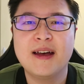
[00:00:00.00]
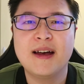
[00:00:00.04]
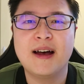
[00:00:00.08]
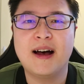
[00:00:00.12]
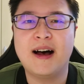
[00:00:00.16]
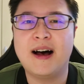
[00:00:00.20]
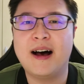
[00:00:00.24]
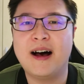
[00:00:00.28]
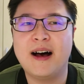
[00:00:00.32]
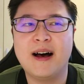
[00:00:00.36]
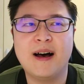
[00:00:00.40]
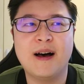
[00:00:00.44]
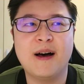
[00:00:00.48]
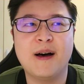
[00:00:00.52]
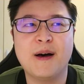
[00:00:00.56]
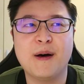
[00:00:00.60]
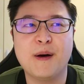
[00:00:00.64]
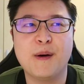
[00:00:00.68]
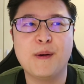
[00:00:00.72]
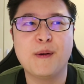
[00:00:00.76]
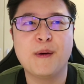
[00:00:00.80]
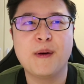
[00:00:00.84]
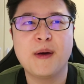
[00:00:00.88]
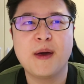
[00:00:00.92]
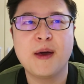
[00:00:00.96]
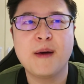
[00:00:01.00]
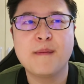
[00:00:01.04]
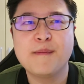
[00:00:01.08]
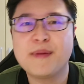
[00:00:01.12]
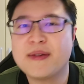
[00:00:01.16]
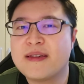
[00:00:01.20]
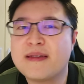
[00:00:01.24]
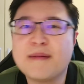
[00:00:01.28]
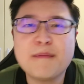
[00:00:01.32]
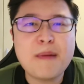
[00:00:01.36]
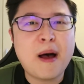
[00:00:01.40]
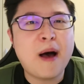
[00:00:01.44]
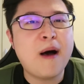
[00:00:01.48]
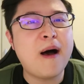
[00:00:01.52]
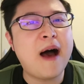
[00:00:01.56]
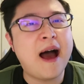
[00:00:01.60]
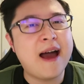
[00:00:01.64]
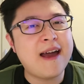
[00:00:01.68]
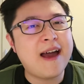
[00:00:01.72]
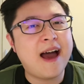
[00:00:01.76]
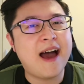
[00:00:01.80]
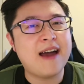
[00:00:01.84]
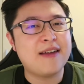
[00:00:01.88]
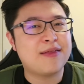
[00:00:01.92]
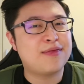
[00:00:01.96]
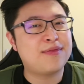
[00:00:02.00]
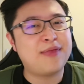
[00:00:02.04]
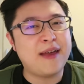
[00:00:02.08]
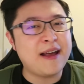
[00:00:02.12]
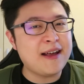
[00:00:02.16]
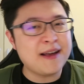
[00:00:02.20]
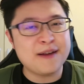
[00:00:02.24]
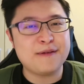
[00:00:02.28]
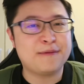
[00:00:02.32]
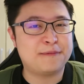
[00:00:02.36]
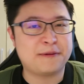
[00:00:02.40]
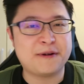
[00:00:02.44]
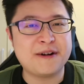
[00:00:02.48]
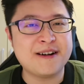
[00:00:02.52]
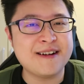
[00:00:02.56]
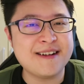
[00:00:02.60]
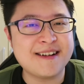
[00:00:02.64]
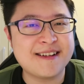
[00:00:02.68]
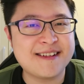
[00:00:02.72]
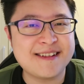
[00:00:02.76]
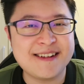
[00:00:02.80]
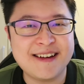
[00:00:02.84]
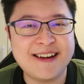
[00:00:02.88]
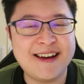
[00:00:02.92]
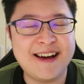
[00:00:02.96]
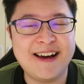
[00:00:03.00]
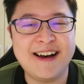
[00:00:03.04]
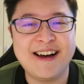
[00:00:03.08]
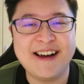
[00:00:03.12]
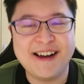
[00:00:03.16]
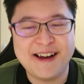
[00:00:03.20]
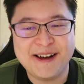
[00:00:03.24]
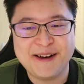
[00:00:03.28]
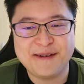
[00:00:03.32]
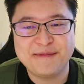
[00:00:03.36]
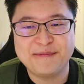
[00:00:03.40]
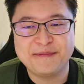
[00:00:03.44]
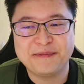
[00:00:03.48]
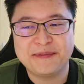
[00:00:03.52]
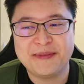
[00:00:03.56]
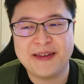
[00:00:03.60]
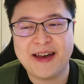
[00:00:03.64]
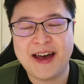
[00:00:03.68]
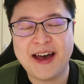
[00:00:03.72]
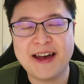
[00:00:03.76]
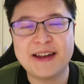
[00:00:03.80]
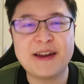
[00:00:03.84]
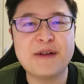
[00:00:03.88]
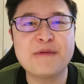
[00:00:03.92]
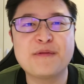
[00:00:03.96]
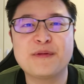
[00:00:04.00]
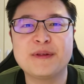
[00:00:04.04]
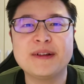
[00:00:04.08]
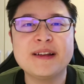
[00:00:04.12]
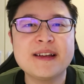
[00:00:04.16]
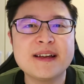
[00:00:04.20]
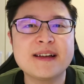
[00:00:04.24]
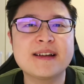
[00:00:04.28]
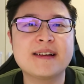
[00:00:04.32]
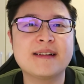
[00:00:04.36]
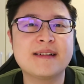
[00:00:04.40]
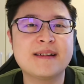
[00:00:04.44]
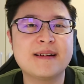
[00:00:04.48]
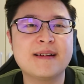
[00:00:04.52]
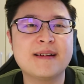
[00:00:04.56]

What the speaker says: But somehow I think it worked, and I really